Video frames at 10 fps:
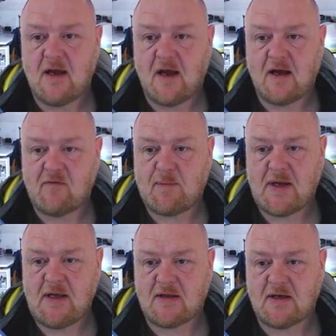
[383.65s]
and
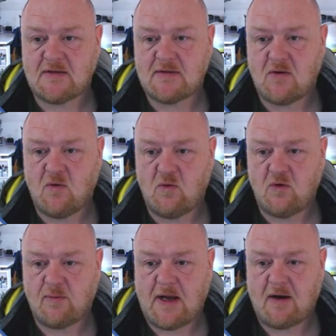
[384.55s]
repeat this all
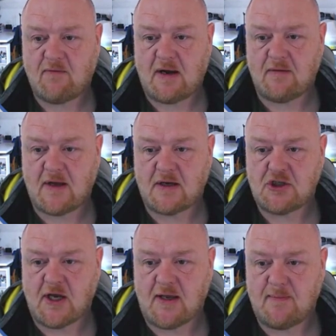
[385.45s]
the way around that
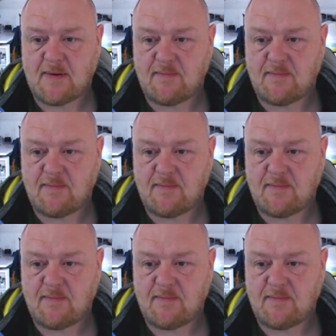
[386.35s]
shape.